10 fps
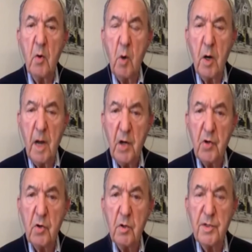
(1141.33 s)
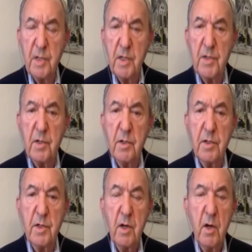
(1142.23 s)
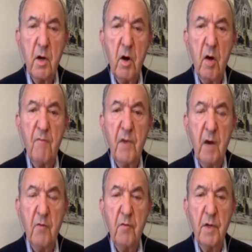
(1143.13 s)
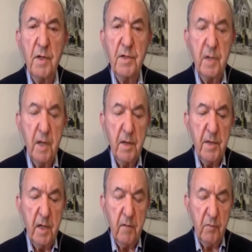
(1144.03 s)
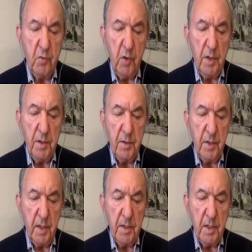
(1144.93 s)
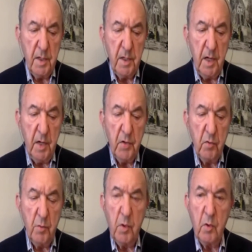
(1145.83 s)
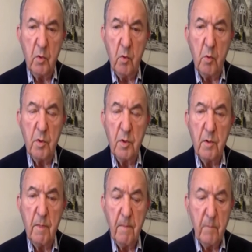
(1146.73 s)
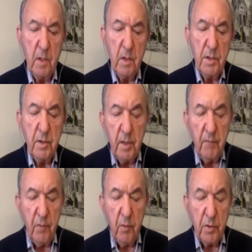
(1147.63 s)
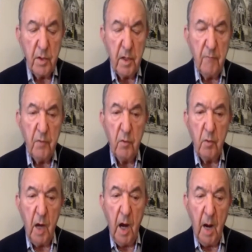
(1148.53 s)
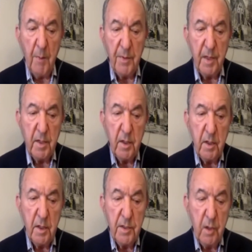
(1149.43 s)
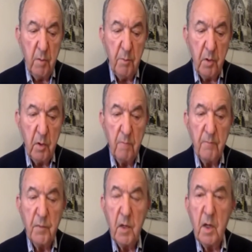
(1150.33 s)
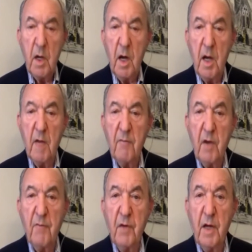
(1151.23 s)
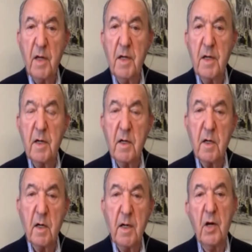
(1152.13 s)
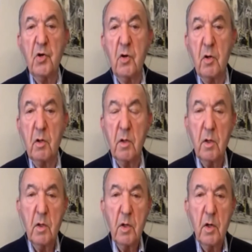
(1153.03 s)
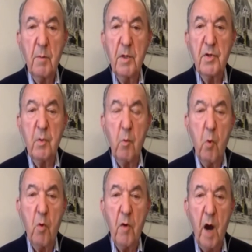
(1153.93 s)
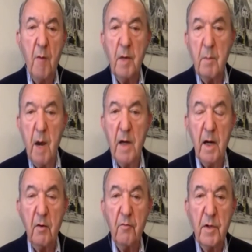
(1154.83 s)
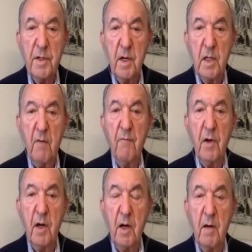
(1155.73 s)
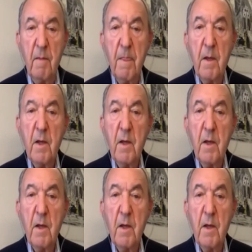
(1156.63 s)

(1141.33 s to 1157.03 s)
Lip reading: who are national citizens of countries that have joined the International Criminal Court. So to give you a hypothetical example, if an Indian national commits a war crime in my country, South Africa,